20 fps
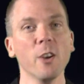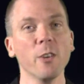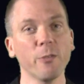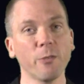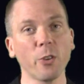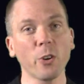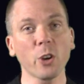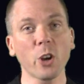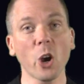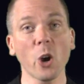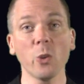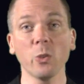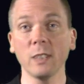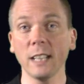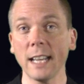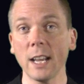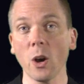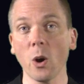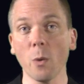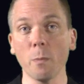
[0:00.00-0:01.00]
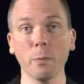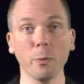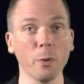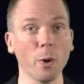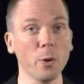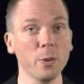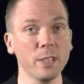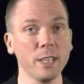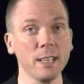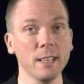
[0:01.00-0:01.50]
Virgo, Leo,
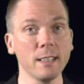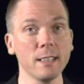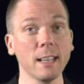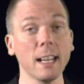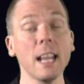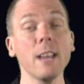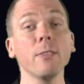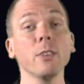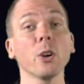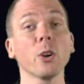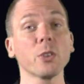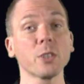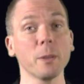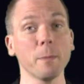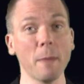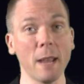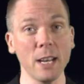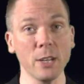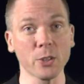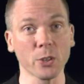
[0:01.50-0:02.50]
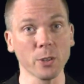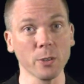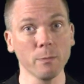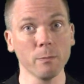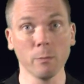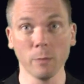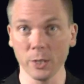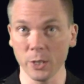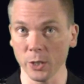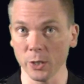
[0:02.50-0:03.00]
Boötes, even Ursa Major,
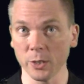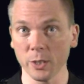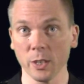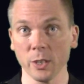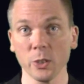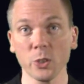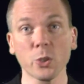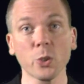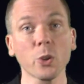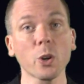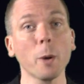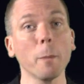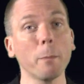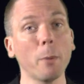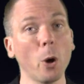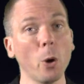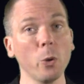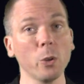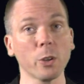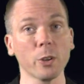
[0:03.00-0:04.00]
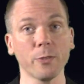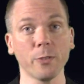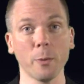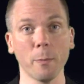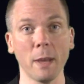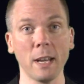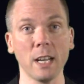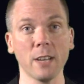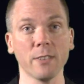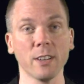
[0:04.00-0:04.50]
which is circumpolar for
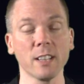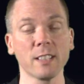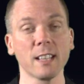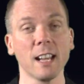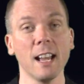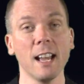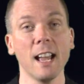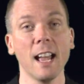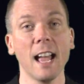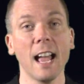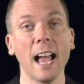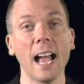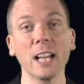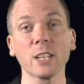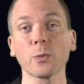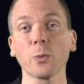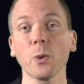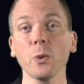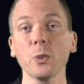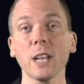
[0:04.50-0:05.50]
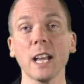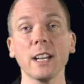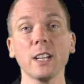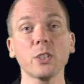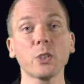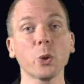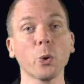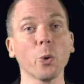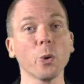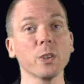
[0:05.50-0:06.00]
many of us, has
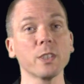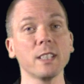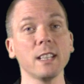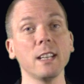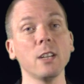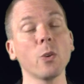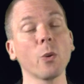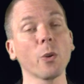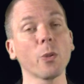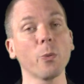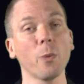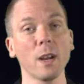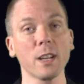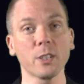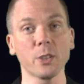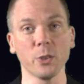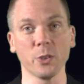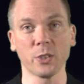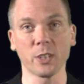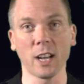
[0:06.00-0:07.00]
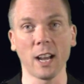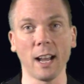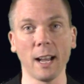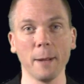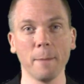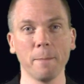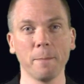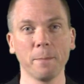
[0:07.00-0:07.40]
rotated towards the northwestern sky.